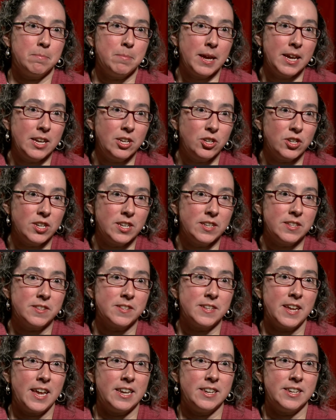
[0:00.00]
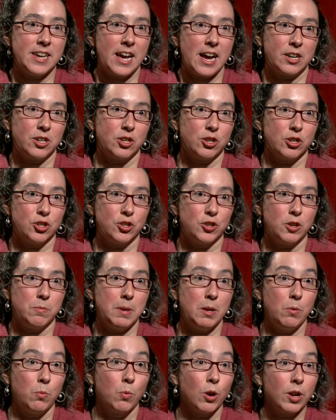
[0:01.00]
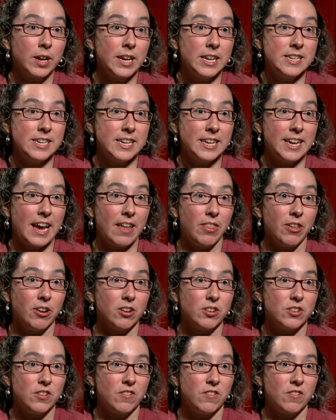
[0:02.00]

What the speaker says: patients and doctors should be working together